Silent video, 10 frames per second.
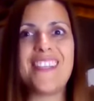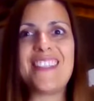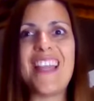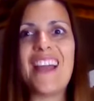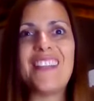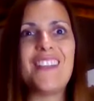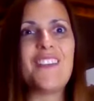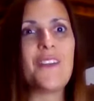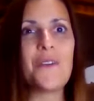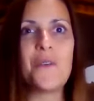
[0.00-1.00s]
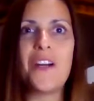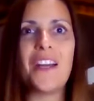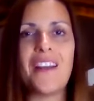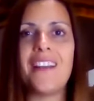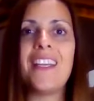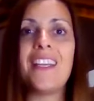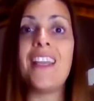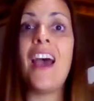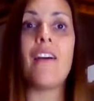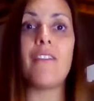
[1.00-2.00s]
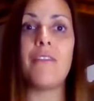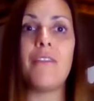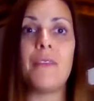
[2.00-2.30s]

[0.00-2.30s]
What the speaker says: is not that you are not enough,